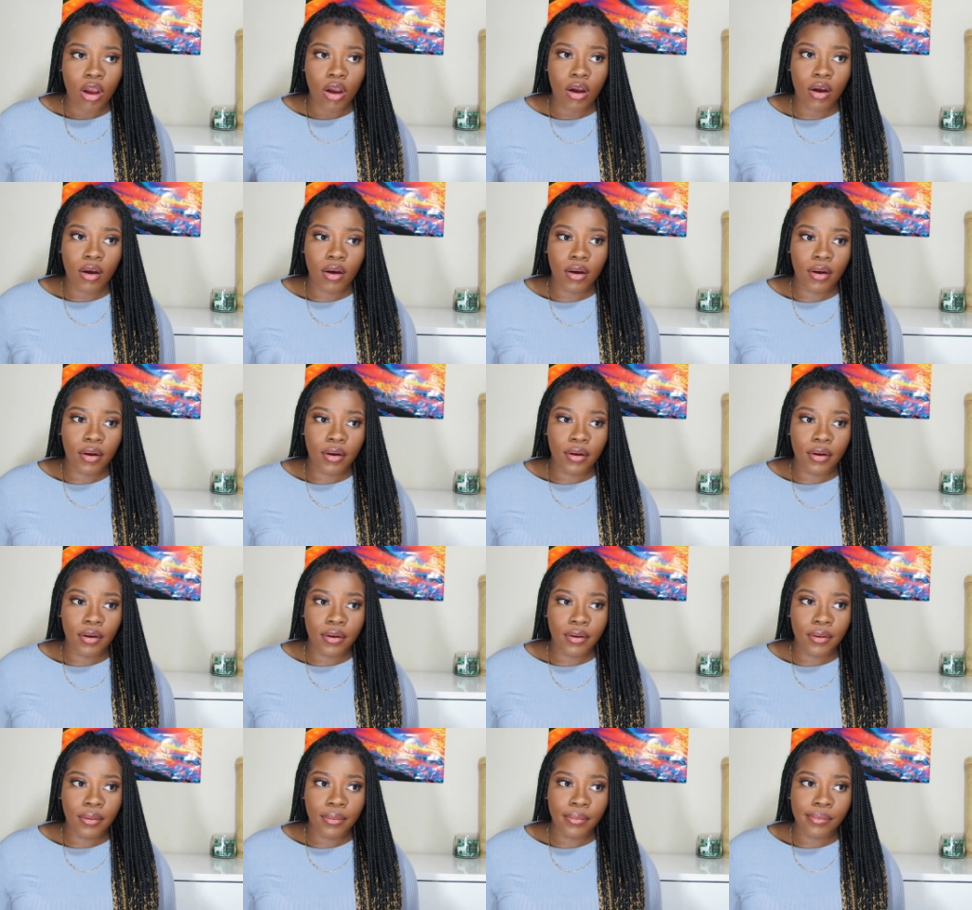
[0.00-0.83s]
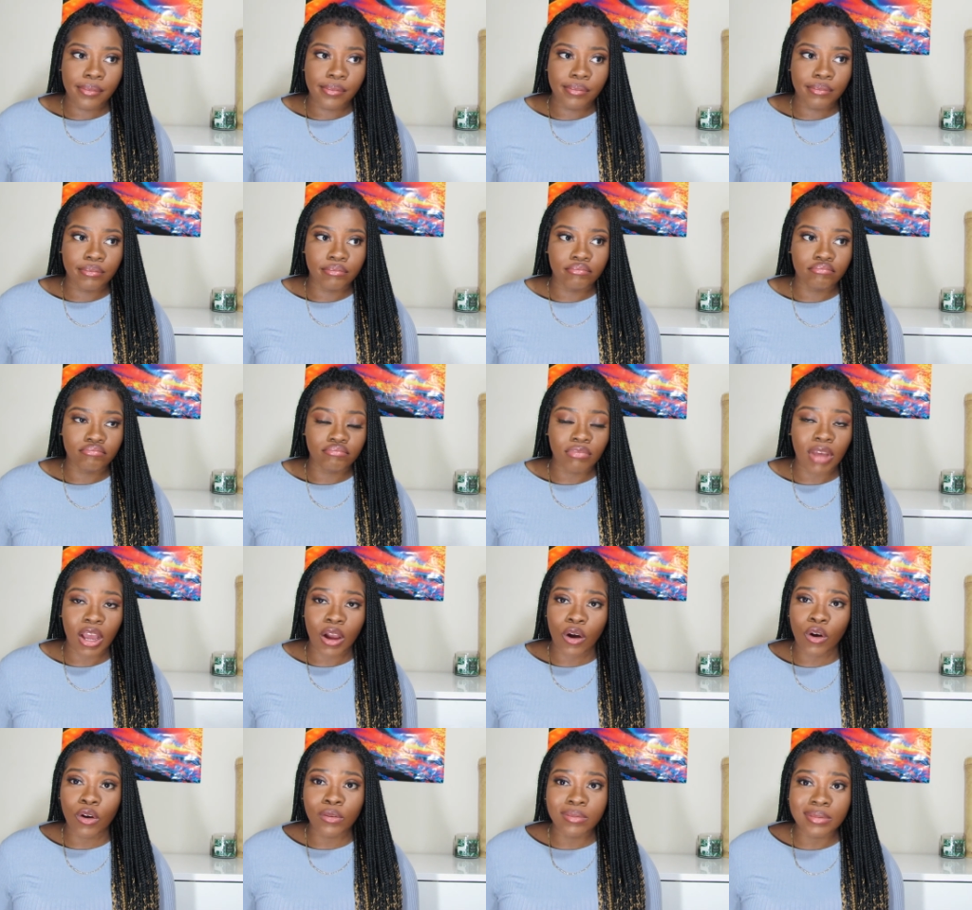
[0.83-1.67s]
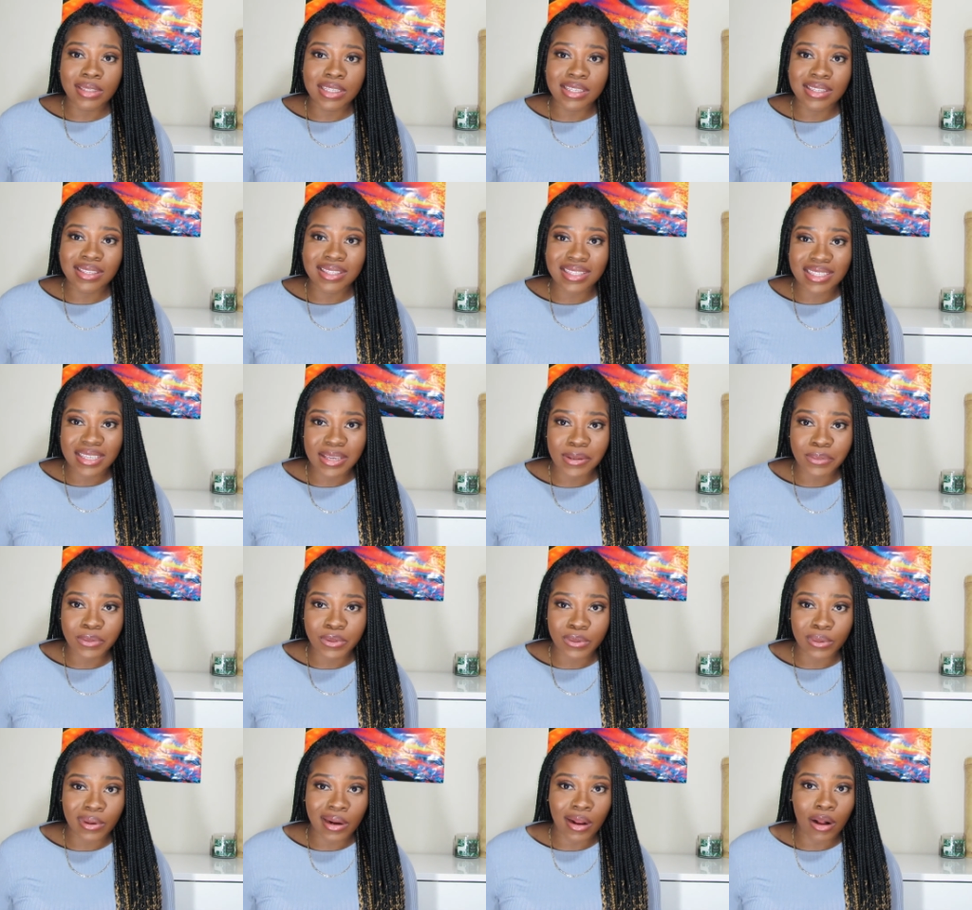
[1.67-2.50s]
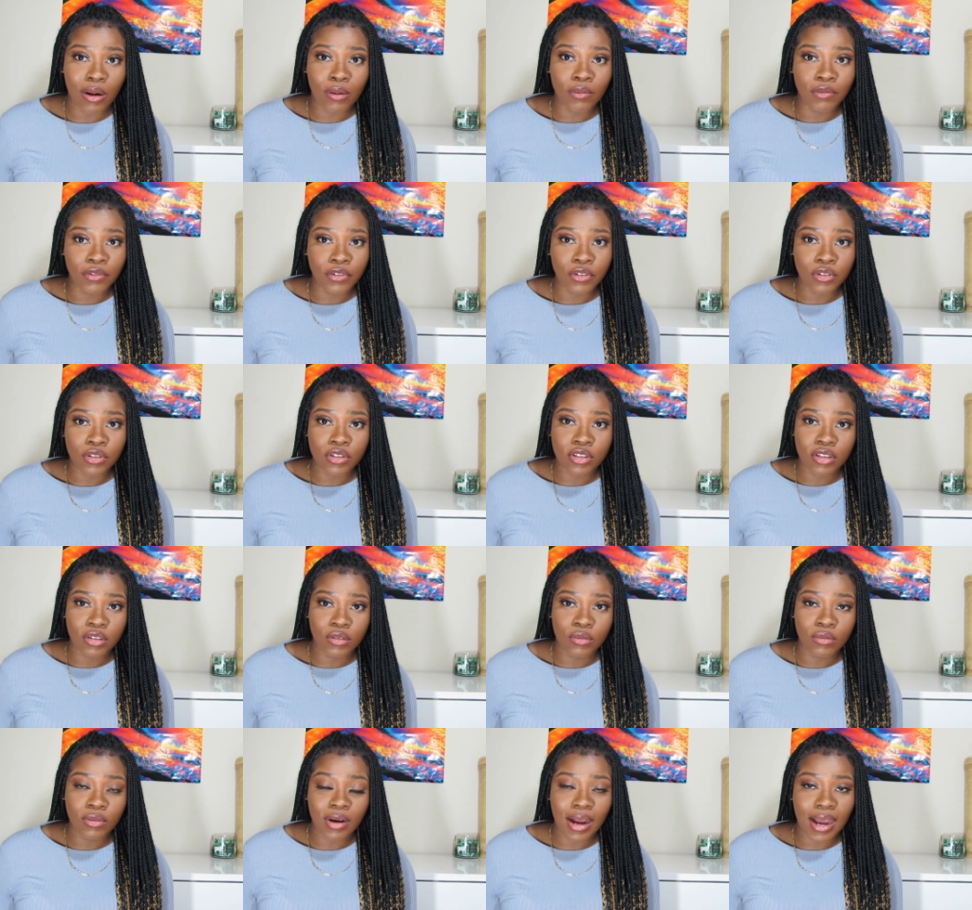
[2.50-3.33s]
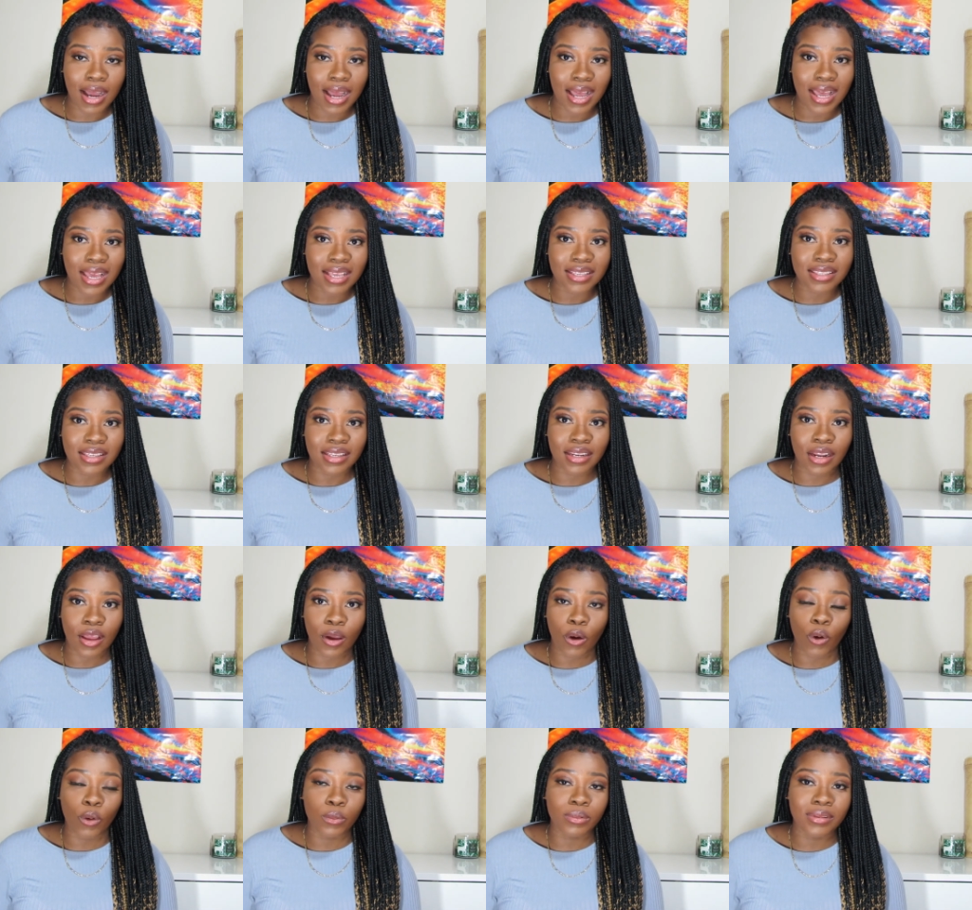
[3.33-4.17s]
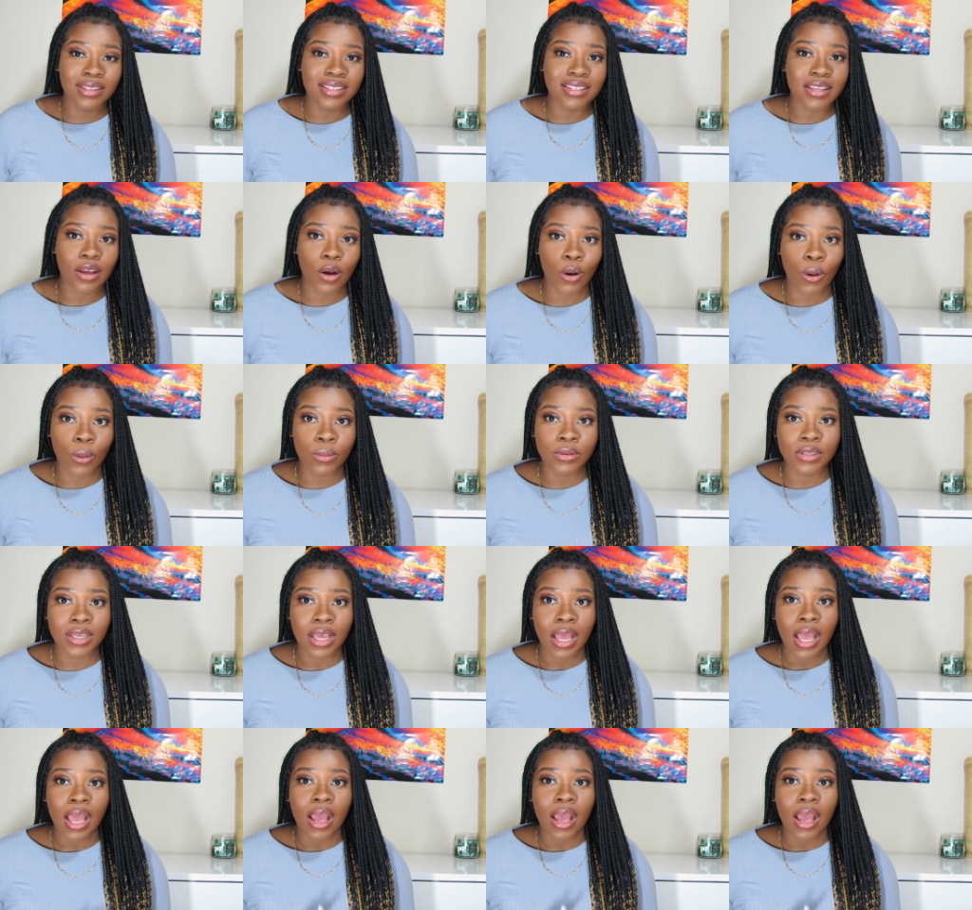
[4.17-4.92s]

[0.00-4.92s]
Um, I hope these tips were helpful to you guys, and I hope this helps.